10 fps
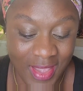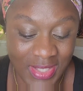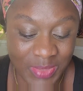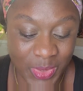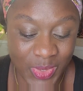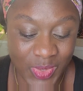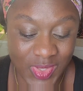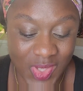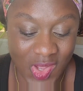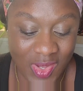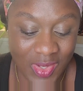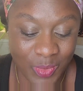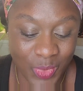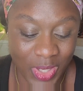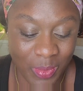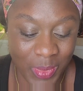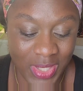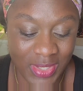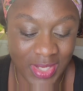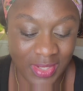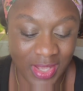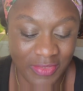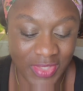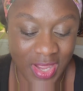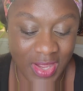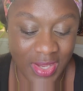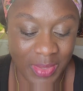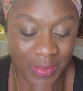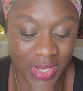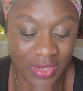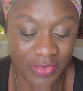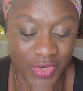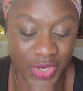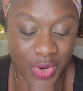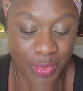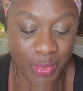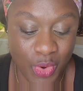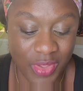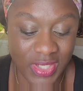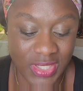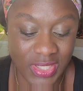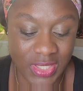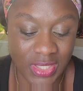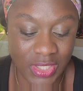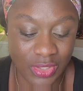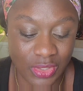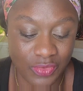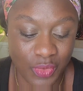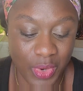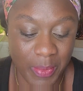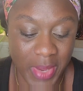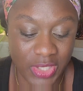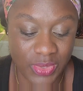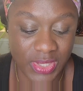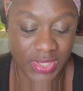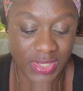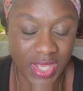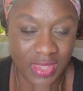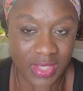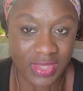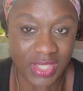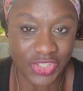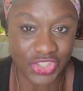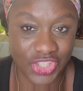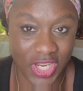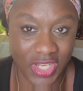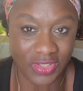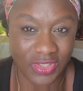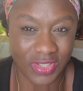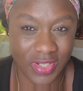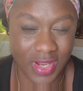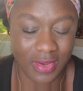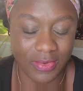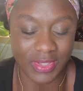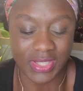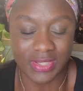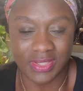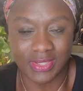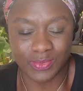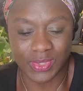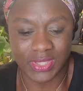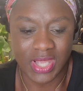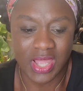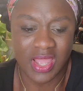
Experts recommend a lifetime of no more than 10 years for a mattress. I think that's changed now, because this was